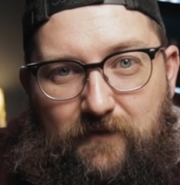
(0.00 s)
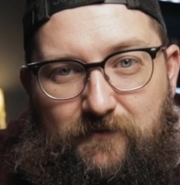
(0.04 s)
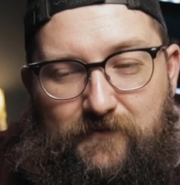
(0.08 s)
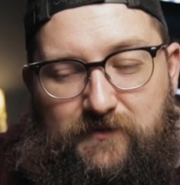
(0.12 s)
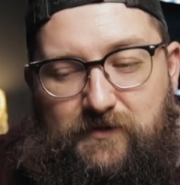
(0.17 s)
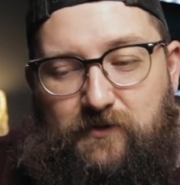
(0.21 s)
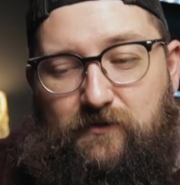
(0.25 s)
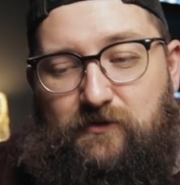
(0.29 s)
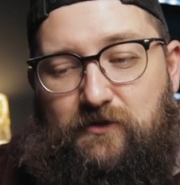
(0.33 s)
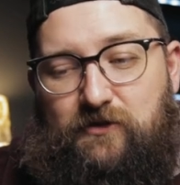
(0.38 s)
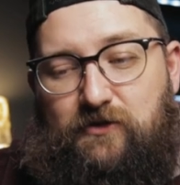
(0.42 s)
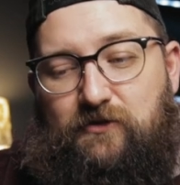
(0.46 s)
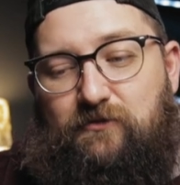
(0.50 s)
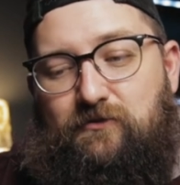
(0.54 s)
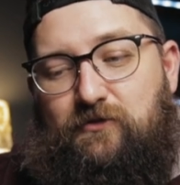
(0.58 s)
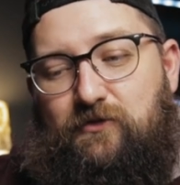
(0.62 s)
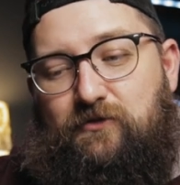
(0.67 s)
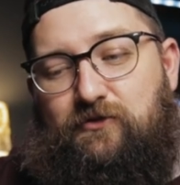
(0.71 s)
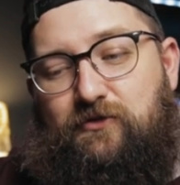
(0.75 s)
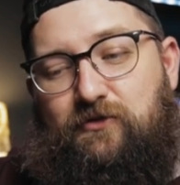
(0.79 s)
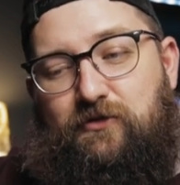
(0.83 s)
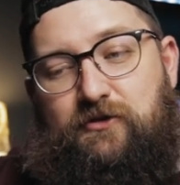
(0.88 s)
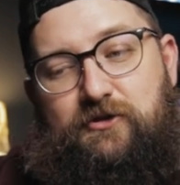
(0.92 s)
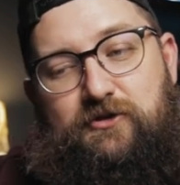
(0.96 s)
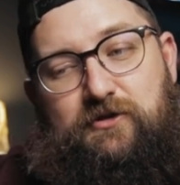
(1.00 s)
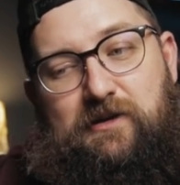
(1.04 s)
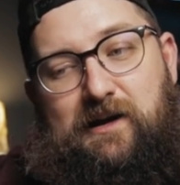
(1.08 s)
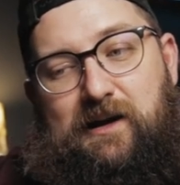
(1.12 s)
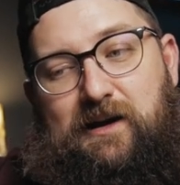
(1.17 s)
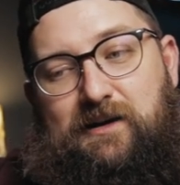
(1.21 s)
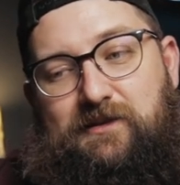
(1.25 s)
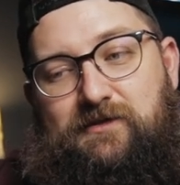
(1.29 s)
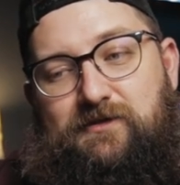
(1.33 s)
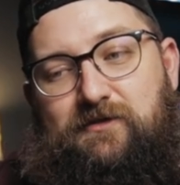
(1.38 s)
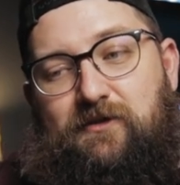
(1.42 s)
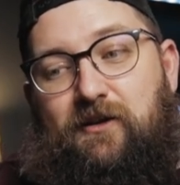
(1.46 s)
so that you know your
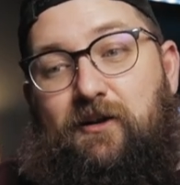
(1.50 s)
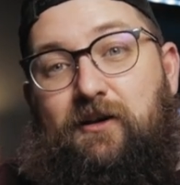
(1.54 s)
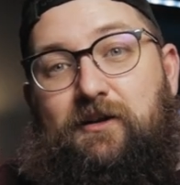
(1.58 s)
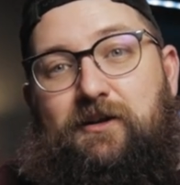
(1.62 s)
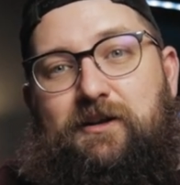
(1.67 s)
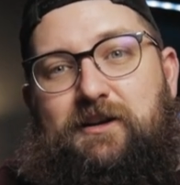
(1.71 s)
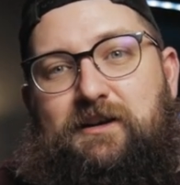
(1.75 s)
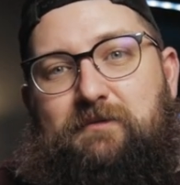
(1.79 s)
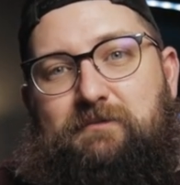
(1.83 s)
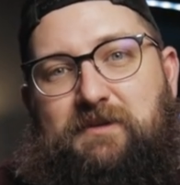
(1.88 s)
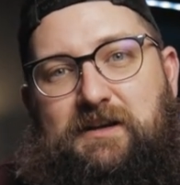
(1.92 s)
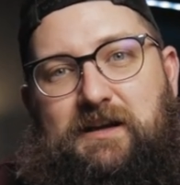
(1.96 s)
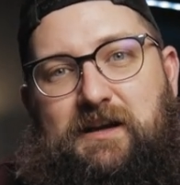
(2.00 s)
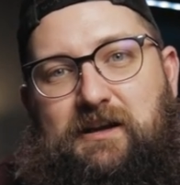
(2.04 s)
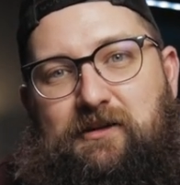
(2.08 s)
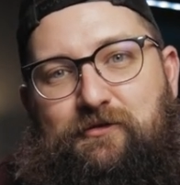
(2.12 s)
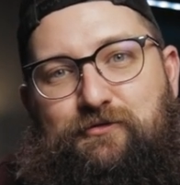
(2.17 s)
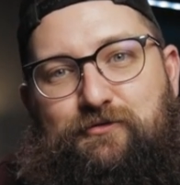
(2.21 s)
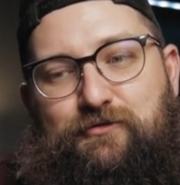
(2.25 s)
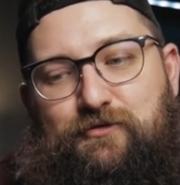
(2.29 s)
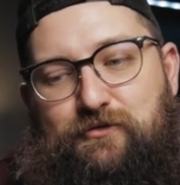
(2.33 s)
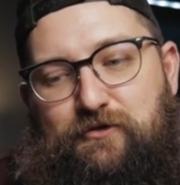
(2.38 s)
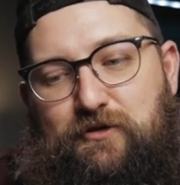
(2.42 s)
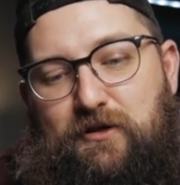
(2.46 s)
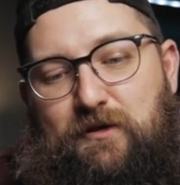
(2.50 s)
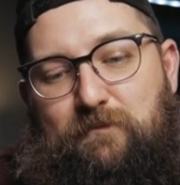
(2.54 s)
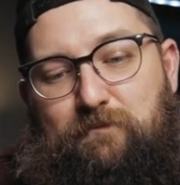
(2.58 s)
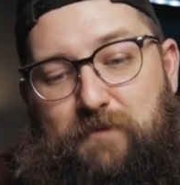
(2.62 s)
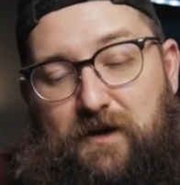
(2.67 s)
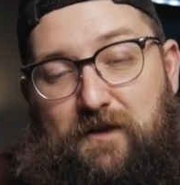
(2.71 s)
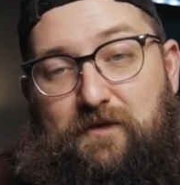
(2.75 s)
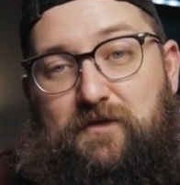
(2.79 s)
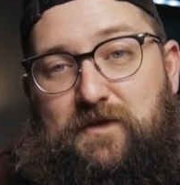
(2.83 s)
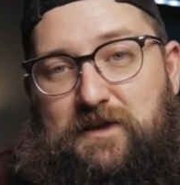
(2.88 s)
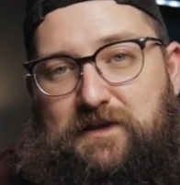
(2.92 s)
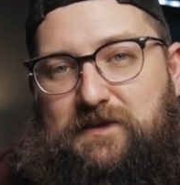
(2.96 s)
tracks aren't going to be hindered
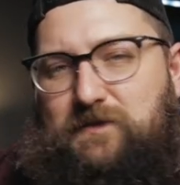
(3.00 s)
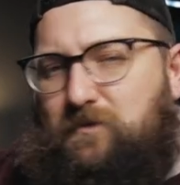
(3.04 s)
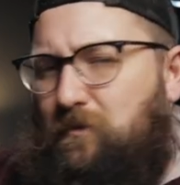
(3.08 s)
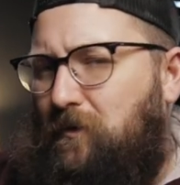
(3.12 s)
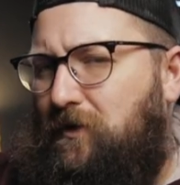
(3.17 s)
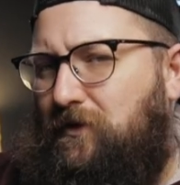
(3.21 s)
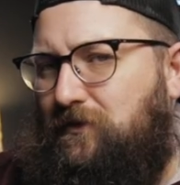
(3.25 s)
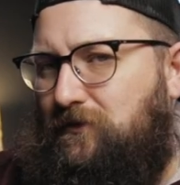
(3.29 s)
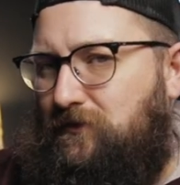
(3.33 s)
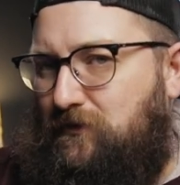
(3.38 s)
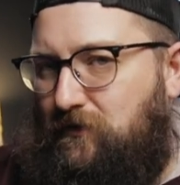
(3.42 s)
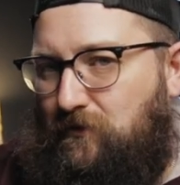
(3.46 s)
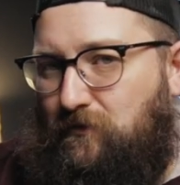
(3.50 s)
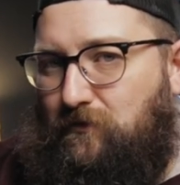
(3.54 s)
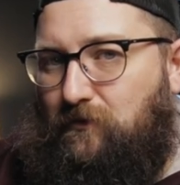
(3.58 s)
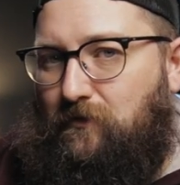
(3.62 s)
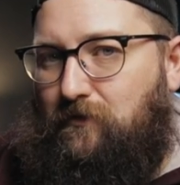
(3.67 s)
by this one tool.